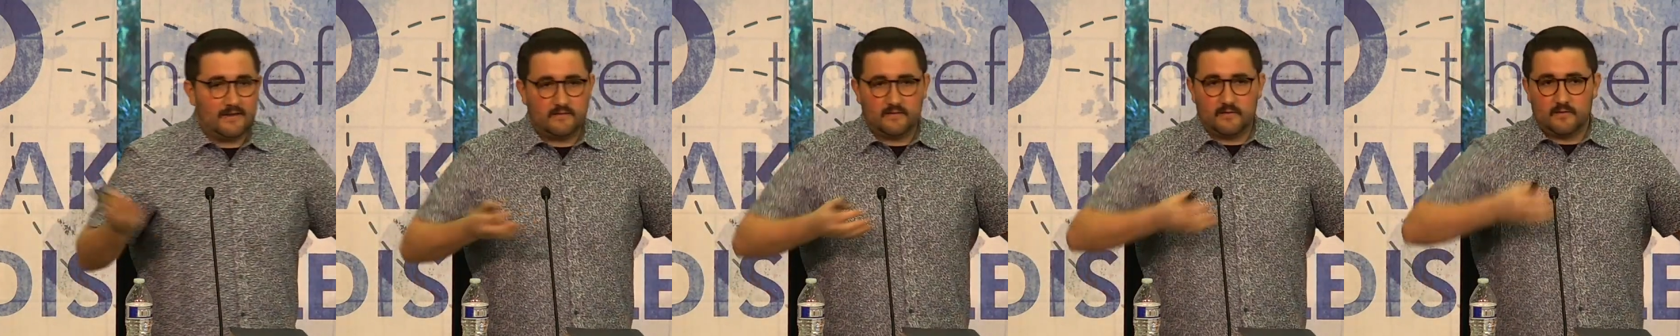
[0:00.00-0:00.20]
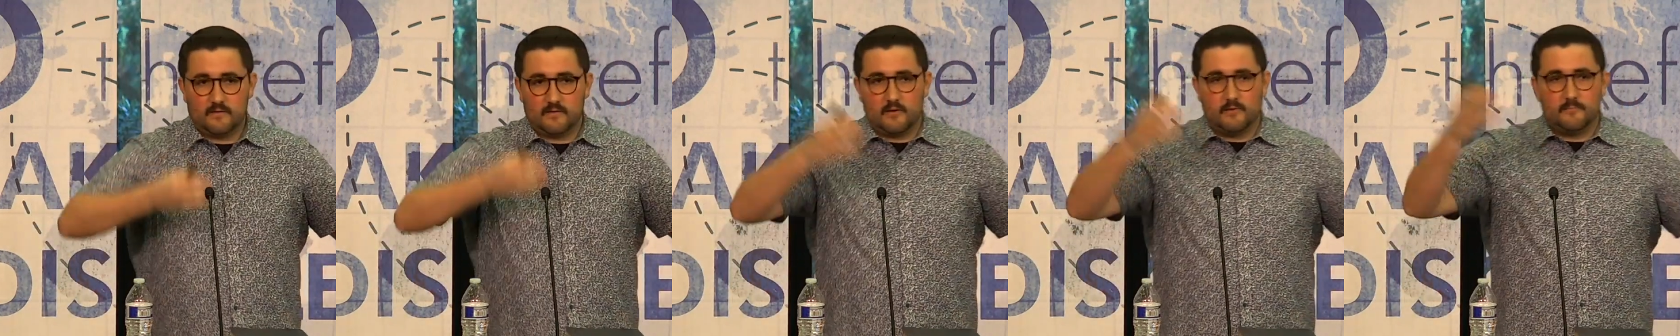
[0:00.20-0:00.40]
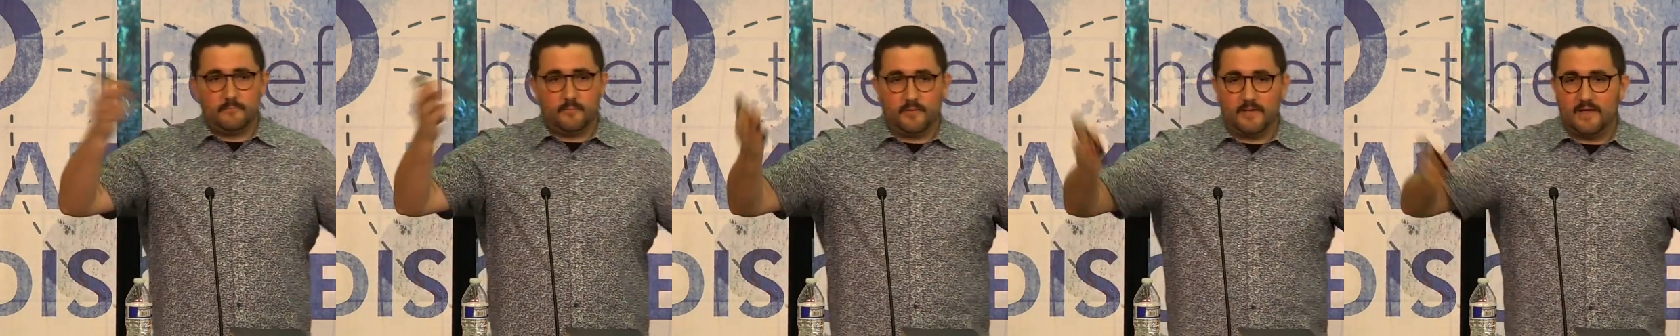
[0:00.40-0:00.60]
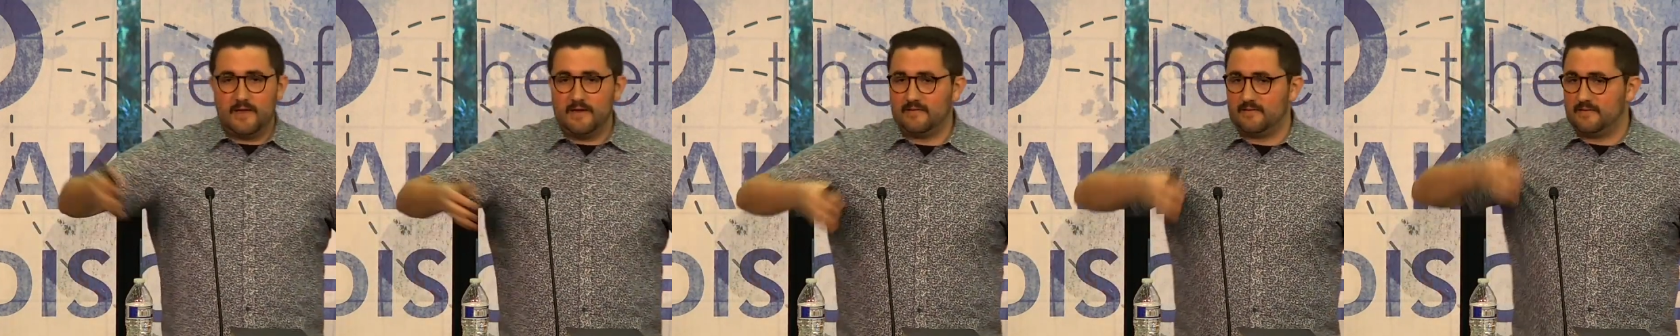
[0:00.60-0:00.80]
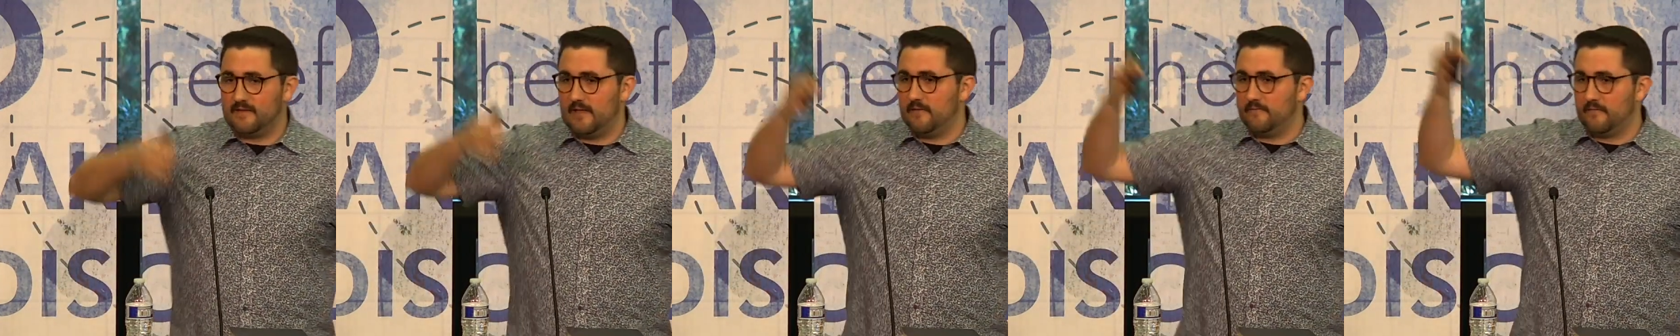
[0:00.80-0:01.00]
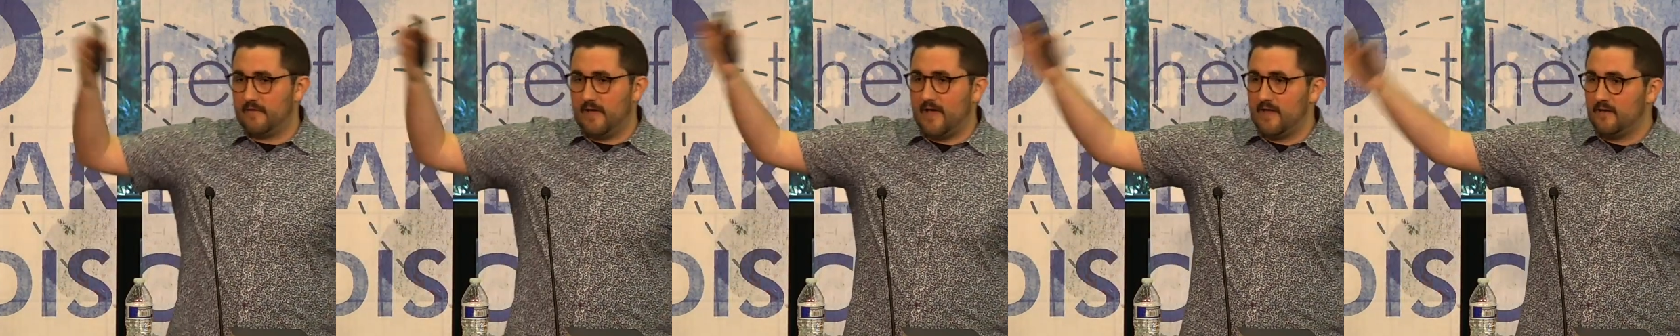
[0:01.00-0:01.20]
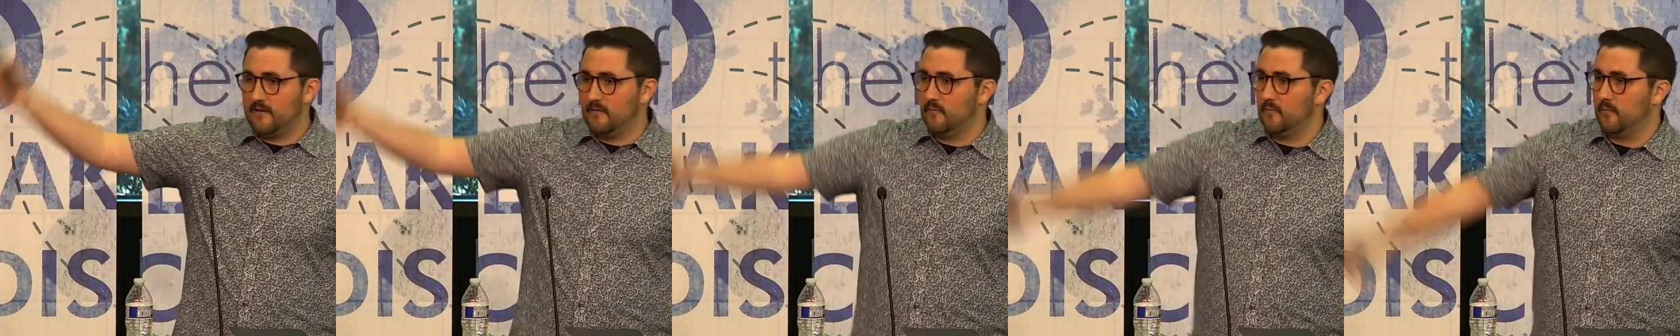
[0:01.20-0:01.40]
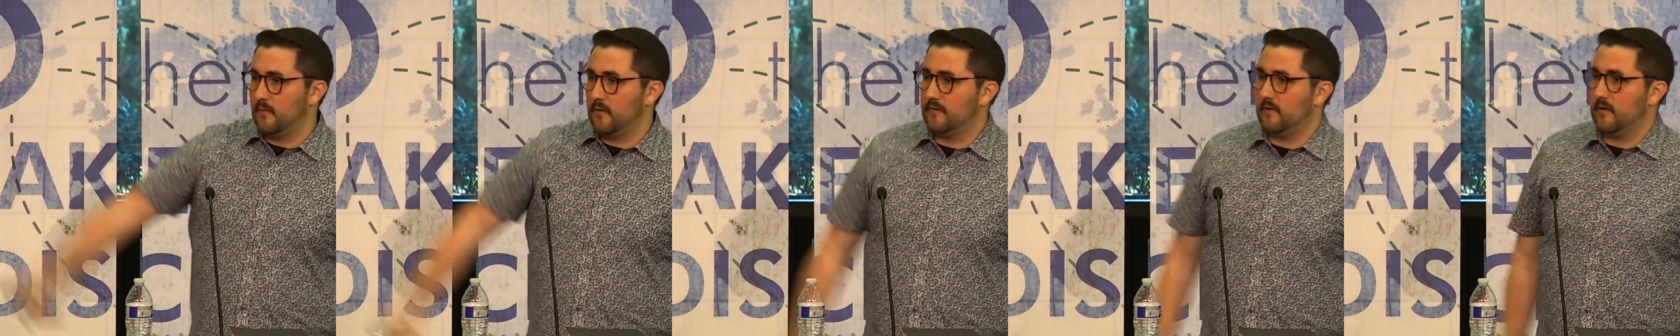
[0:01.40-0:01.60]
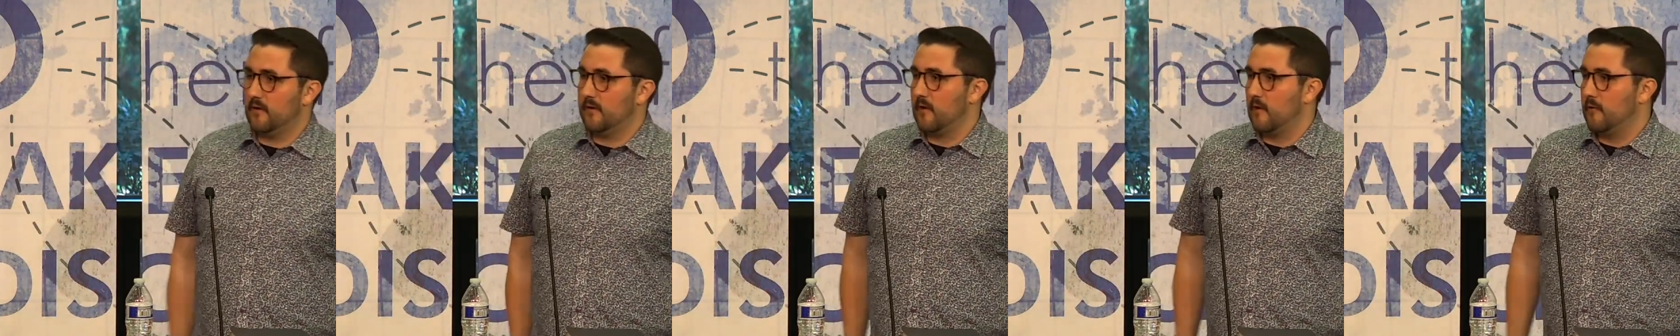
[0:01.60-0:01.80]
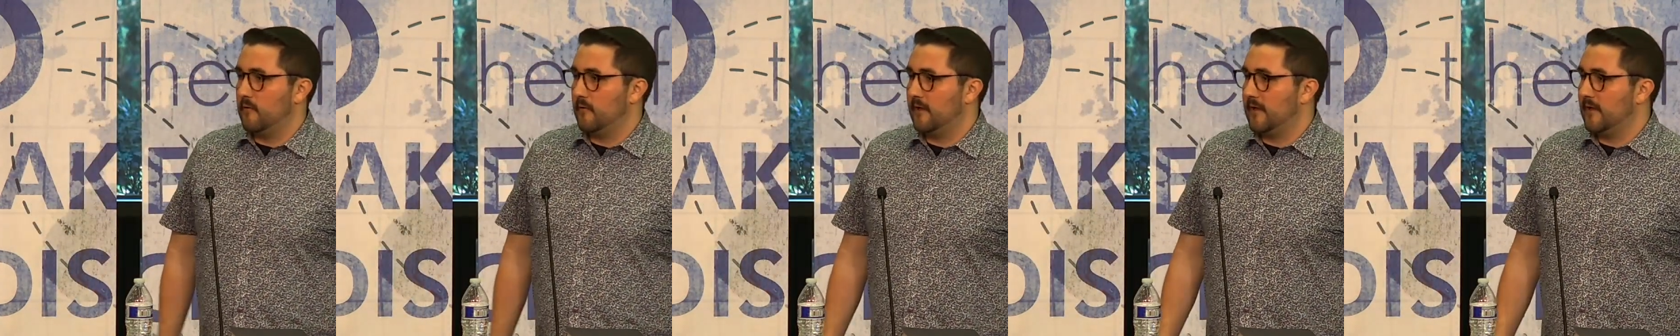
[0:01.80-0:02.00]
right? It's a good place. They've gotten
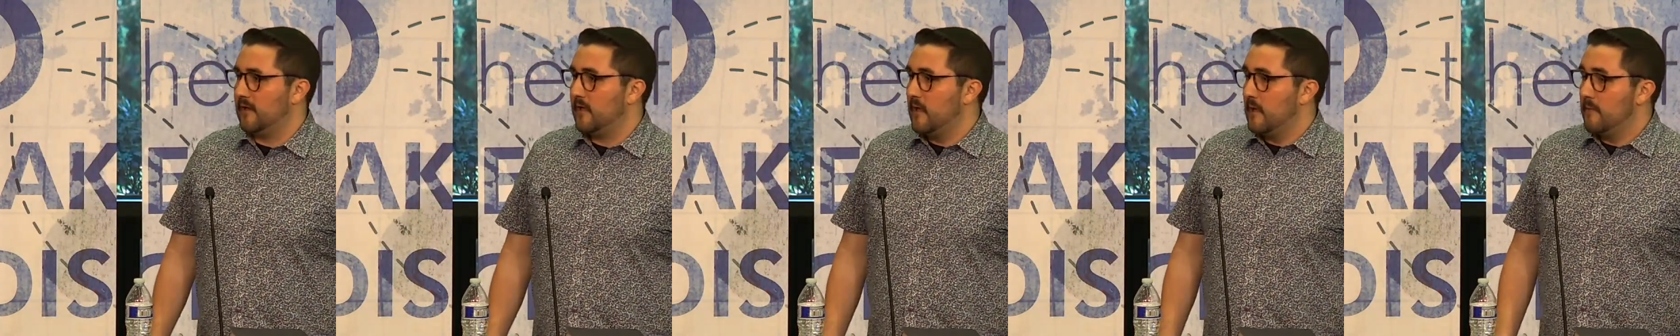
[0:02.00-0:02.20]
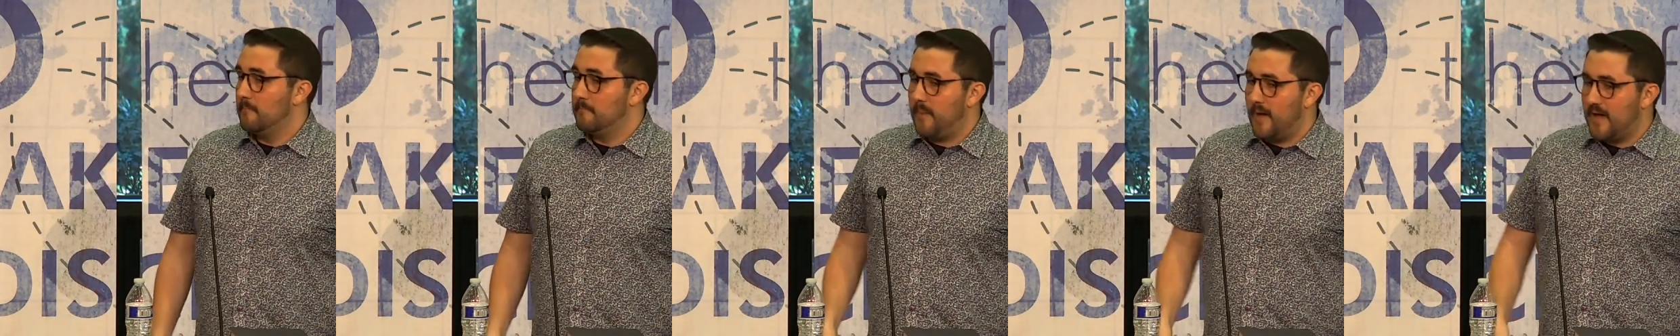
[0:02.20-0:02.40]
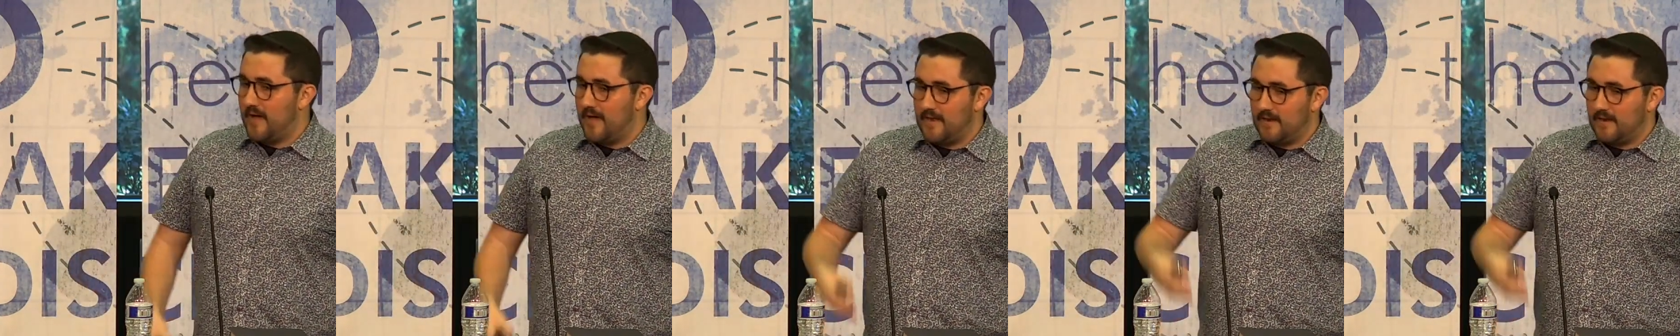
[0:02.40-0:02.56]
where they're going.